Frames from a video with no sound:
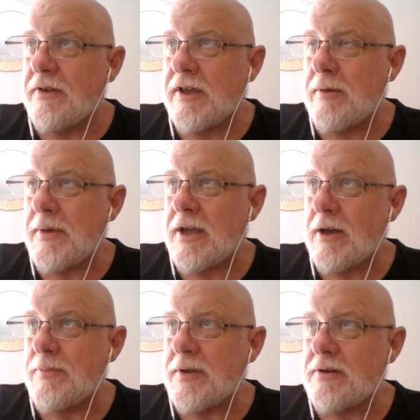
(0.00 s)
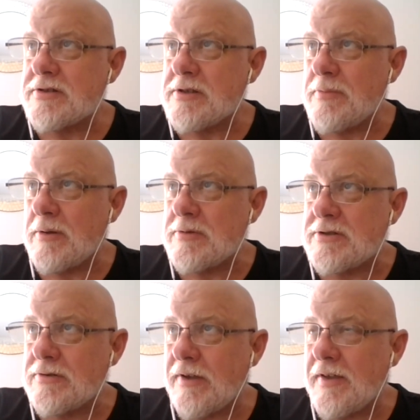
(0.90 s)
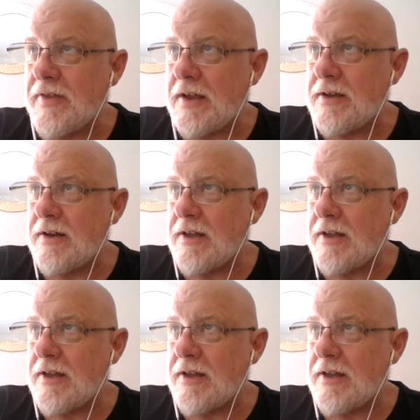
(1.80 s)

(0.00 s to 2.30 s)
gimmick up, you know, some publisher will get the idea to